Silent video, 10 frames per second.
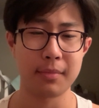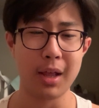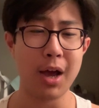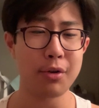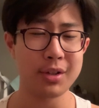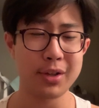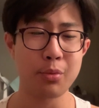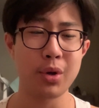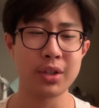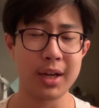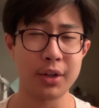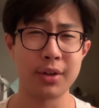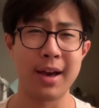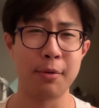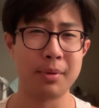I honestly wish I
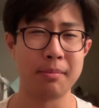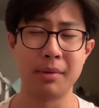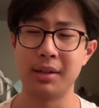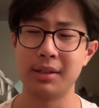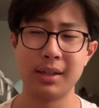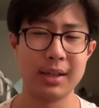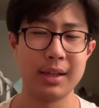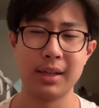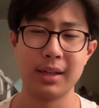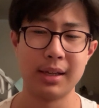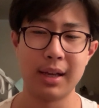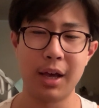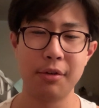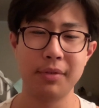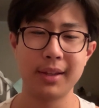could help him, but I
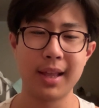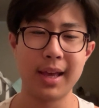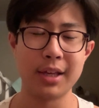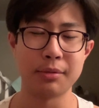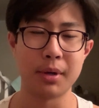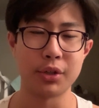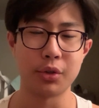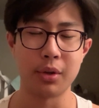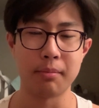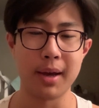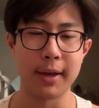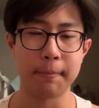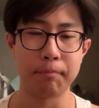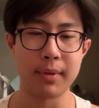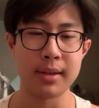don't think there is much going back
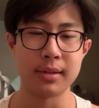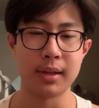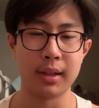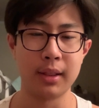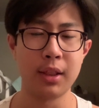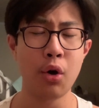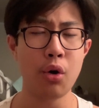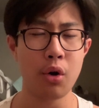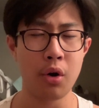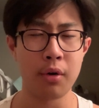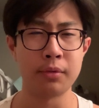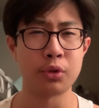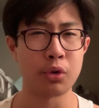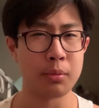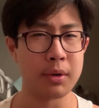there's a lot of
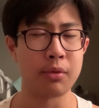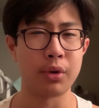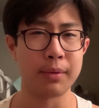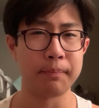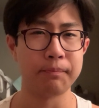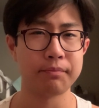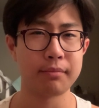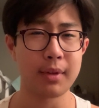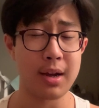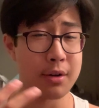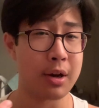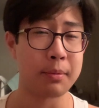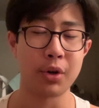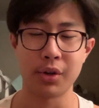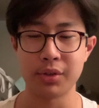trauma for him. I know I'm
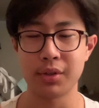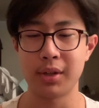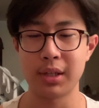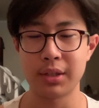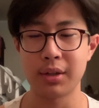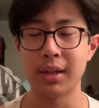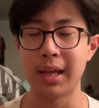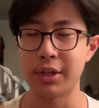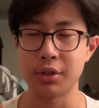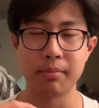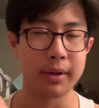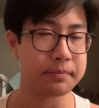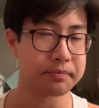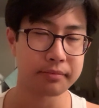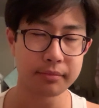going on a side, side tangent, but
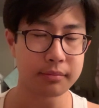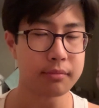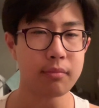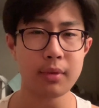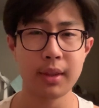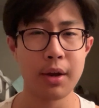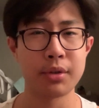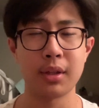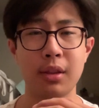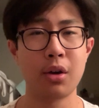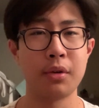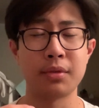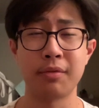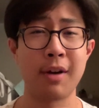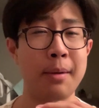there is a lot of
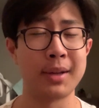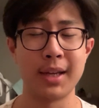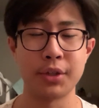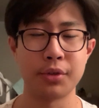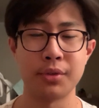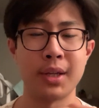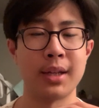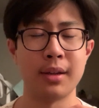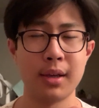family issues and